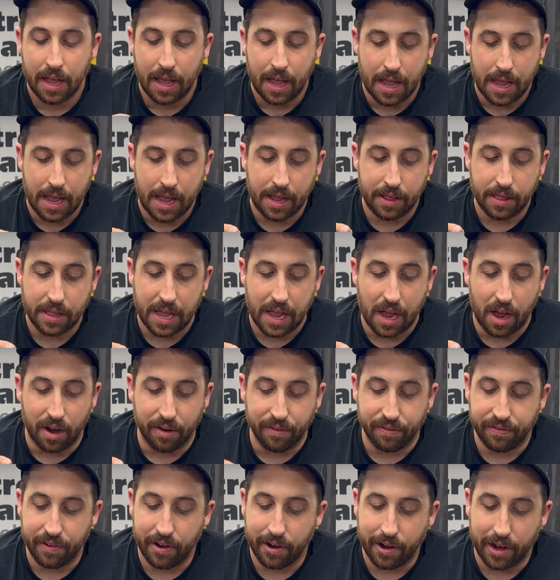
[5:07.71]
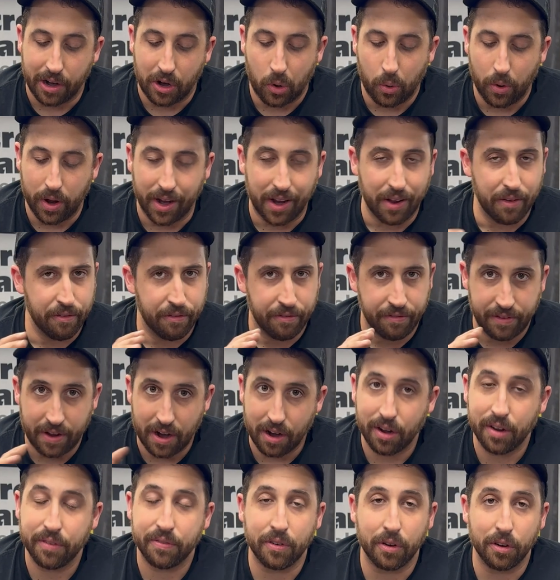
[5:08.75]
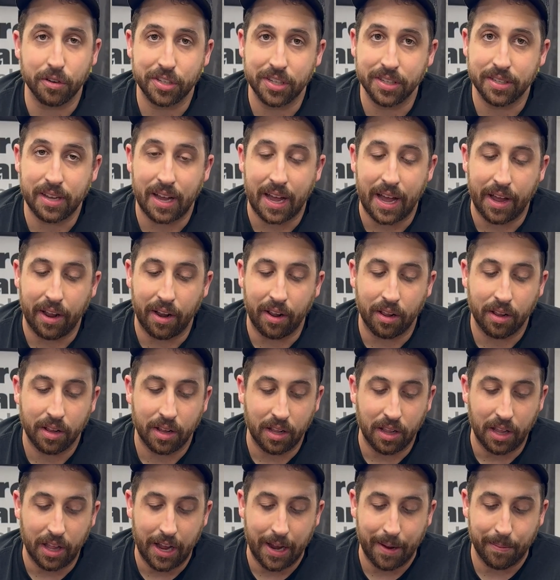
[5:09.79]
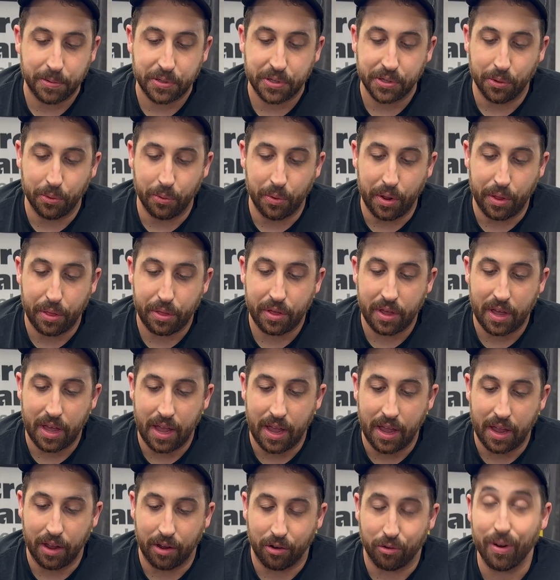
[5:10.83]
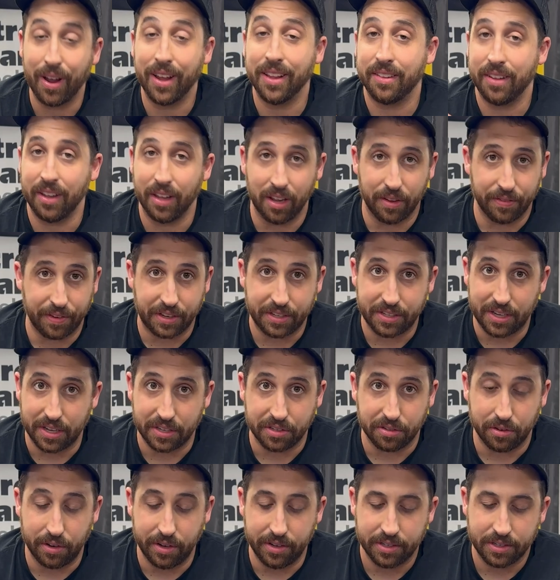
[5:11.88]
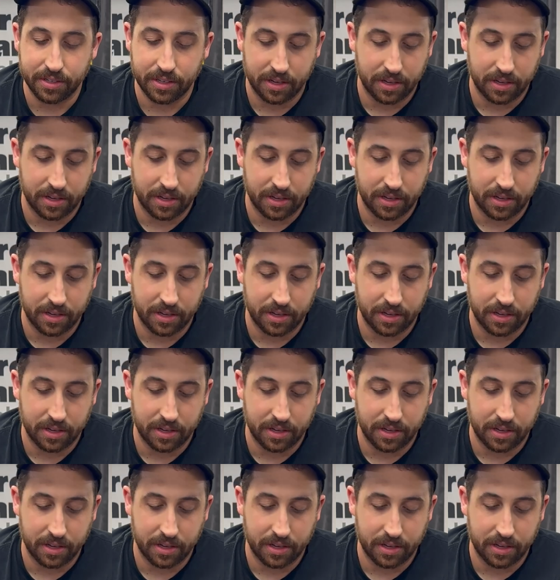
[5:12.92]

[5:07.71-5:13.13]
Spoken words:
And they are very quick, very versatile clamps with a great deal of accessories.